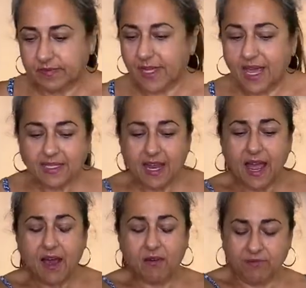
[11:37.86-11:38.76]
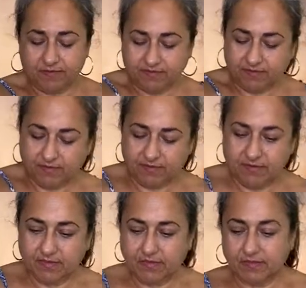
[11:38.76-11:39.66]
And now
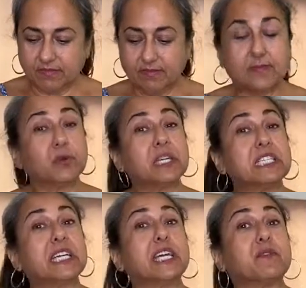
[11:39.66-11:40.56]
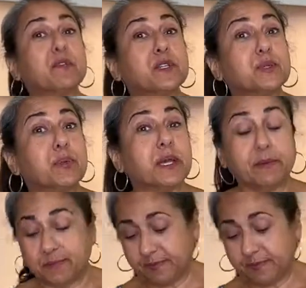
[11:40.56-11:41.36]
we're going to take it for a spin.